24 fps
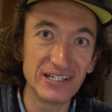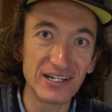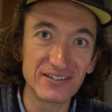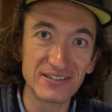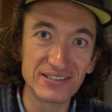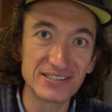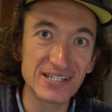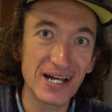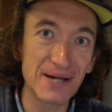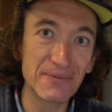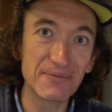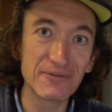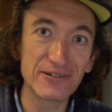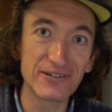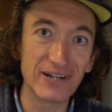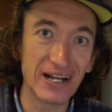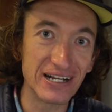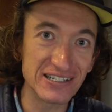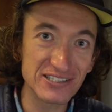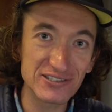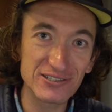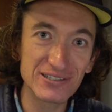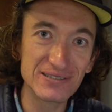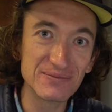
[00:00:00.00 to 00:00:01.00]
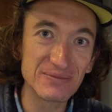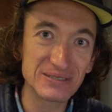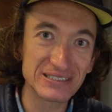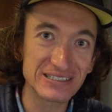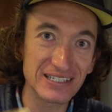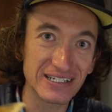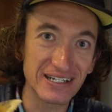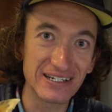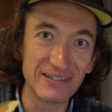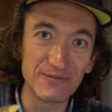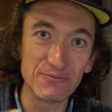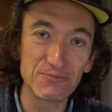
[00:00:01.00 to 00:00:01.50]
On the top of your ice cream, it's
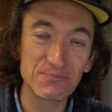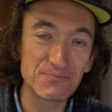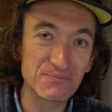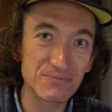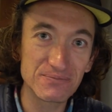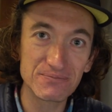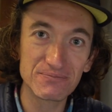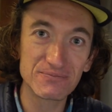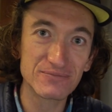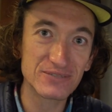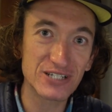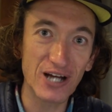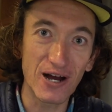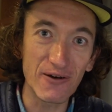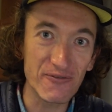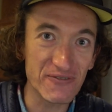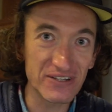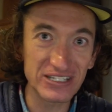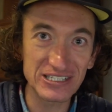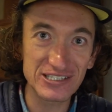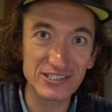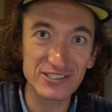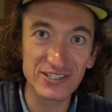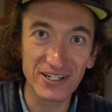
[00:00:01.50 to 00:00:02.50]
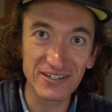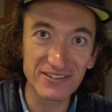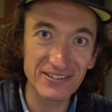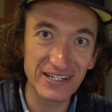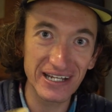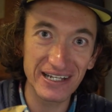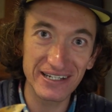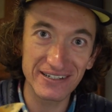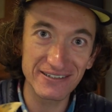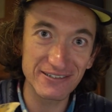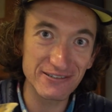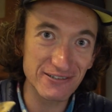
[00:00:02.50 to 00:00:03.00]
like a coffee
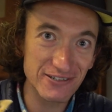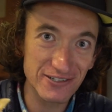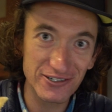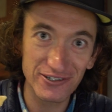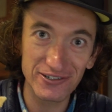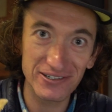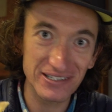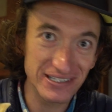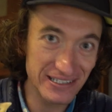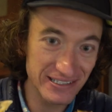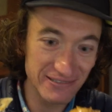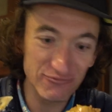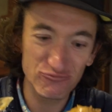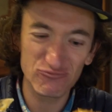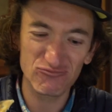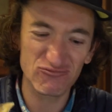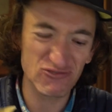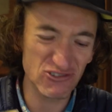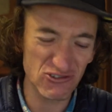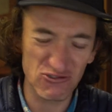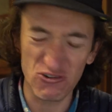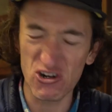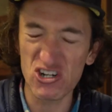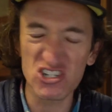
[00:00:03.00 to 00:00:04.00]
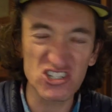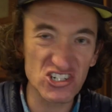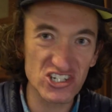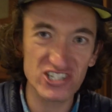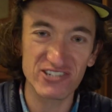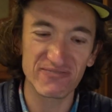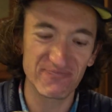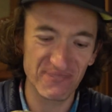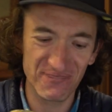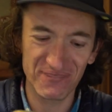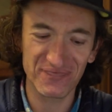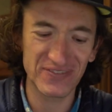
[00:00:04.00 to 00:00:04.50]
sundae cookie
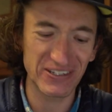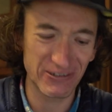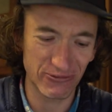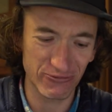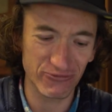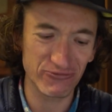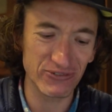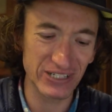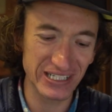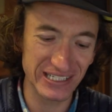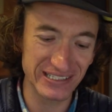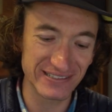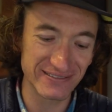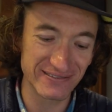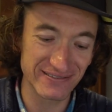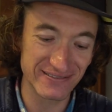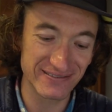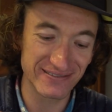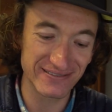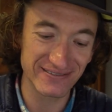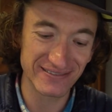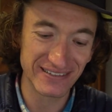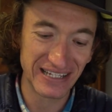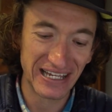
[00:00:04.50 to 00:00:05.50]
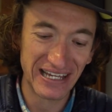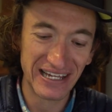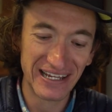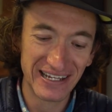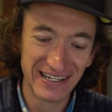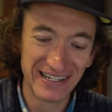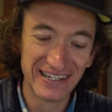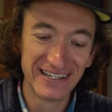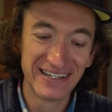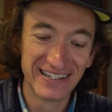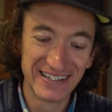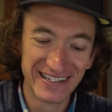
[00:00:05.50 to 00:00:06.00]
crunch. Freaking good.